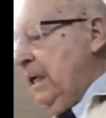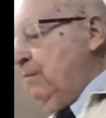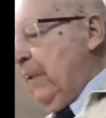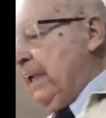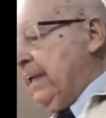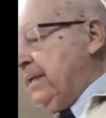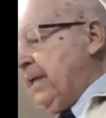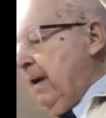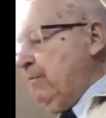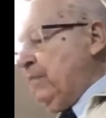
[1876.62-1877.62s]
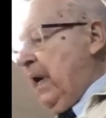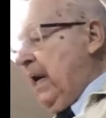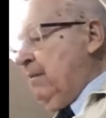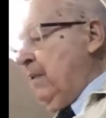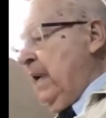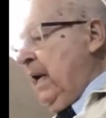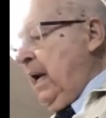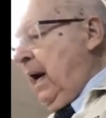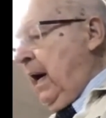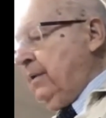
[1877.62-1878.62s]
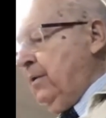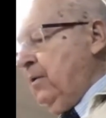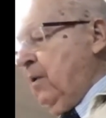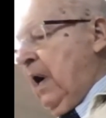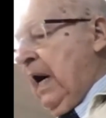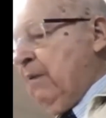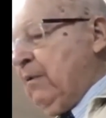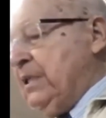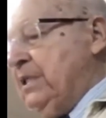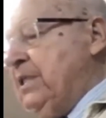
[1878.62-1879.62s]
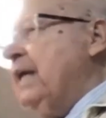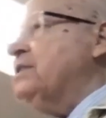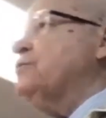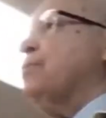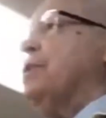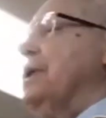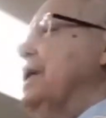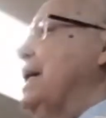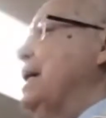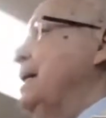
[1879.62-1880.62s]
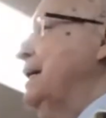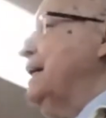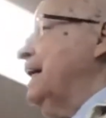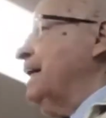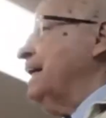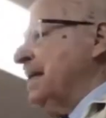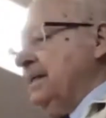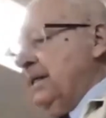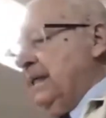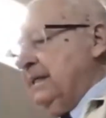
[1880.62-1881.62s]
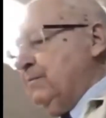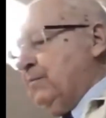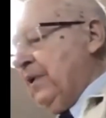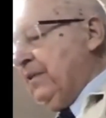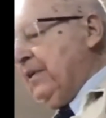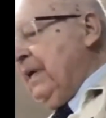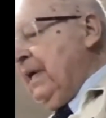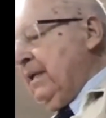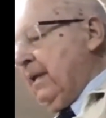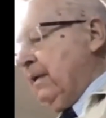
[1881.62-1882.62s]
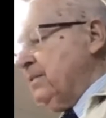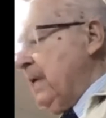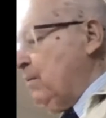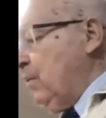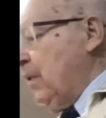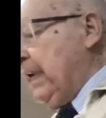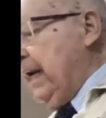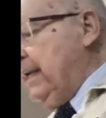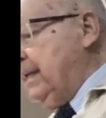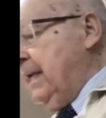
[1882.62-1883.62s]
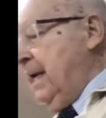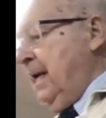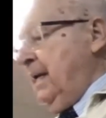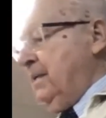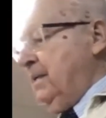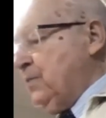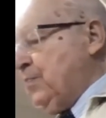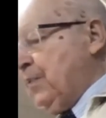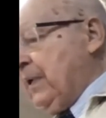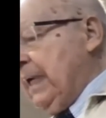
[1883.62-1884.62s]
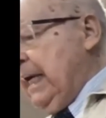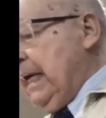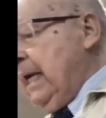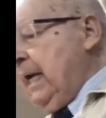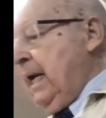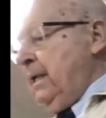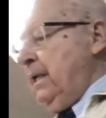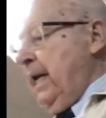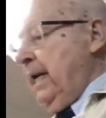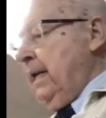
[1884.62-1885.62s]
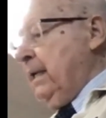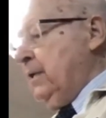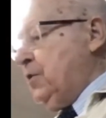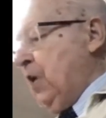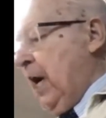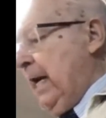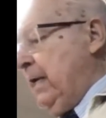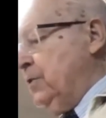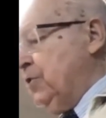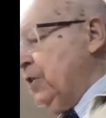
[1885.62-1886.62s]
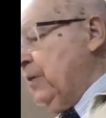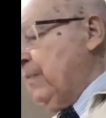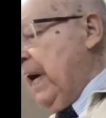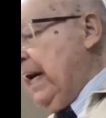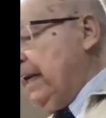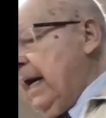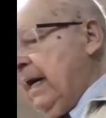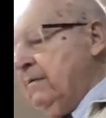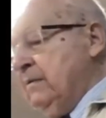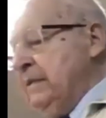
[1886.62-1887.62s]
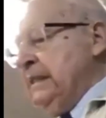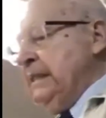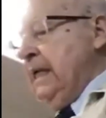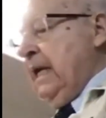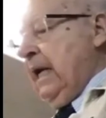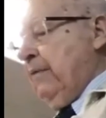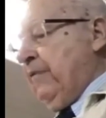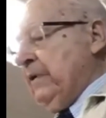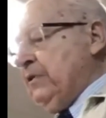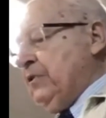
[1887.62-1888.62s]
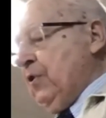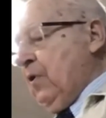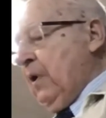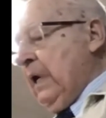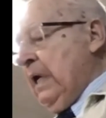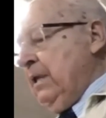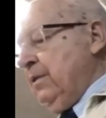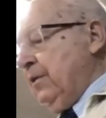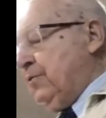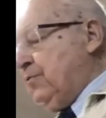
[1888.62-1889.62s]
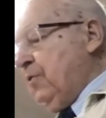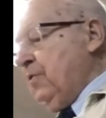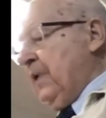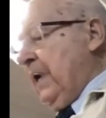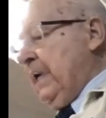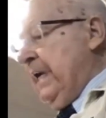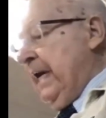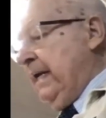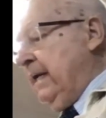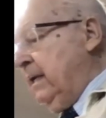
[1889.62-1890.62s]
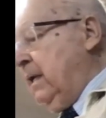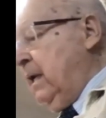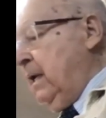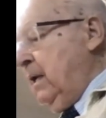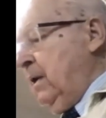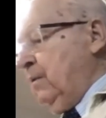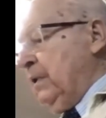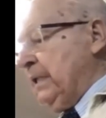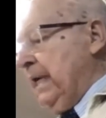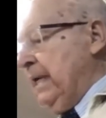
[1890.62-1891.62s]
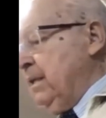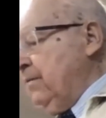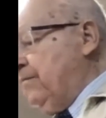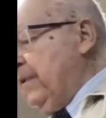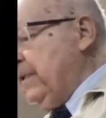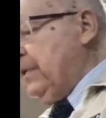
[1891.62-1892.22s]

but at the same time, I knew I was desperately, and he said in parentheses, there's that word again, desperately needed a change in my life. And I felt sure the truth I needed was in the fifth